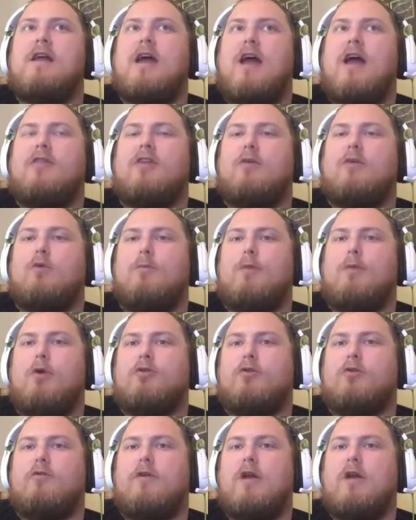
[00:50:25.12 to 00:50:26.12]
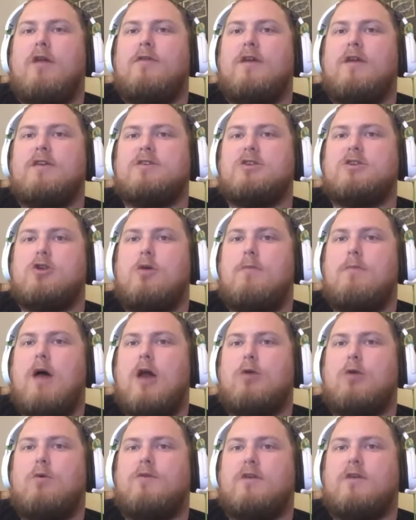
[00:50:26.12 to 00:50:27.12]
I think we'll both agree on this. No
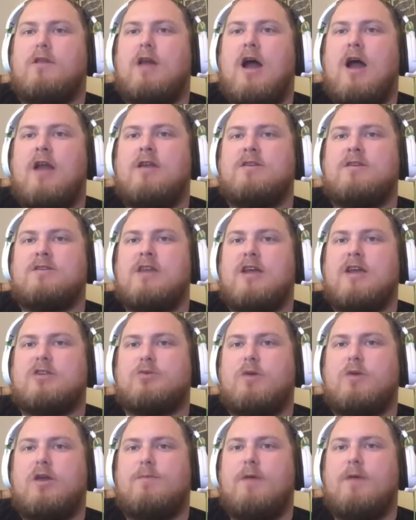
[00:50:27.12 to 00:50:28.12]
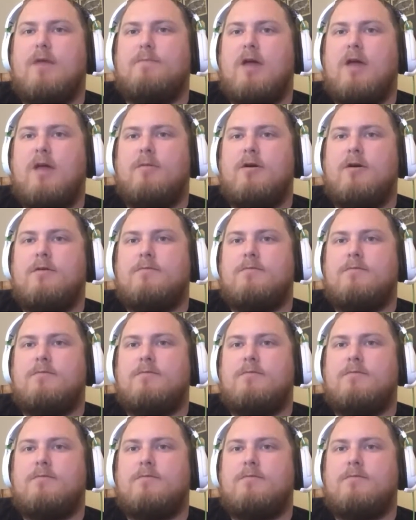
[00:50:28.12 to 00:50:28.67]
matter what the line is next week, bet Bama.